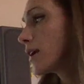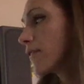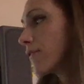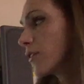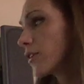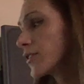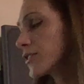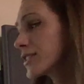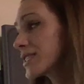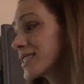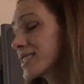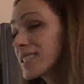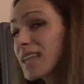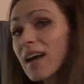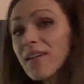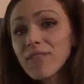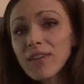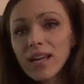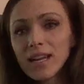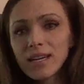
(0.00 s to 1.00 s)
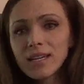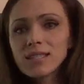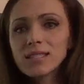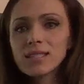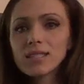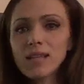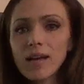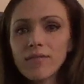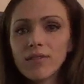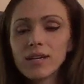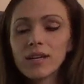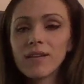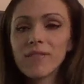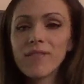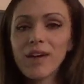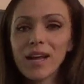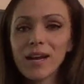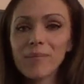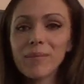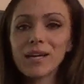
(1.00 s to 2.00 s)
There's 7. 7
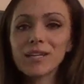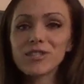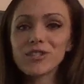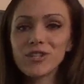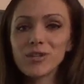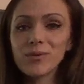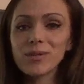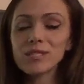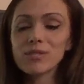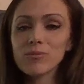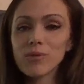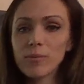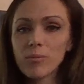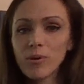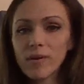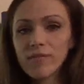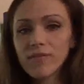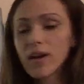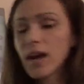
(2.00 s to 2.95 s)
divided by 2 is 3.5.